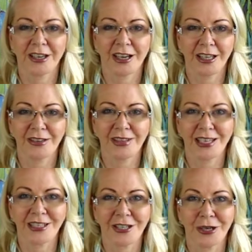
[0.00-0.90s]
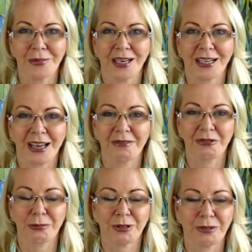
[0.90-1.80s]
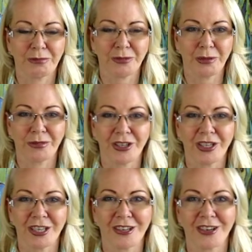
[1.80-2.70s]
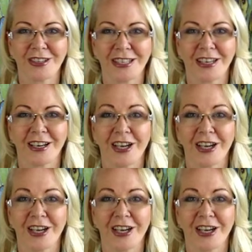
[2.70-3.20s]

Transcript: I love that term, uncomfortable in, in your own skin.